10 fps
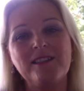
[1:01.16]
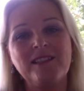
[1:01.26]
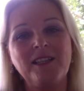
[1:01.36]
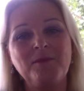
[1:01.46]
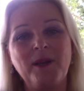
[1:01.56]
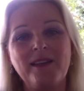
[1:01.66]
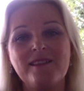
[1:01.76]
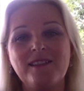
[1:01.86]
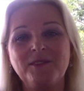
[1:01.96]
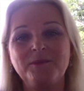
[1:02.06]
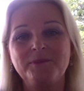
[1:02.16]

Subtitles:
Isn't that amazing?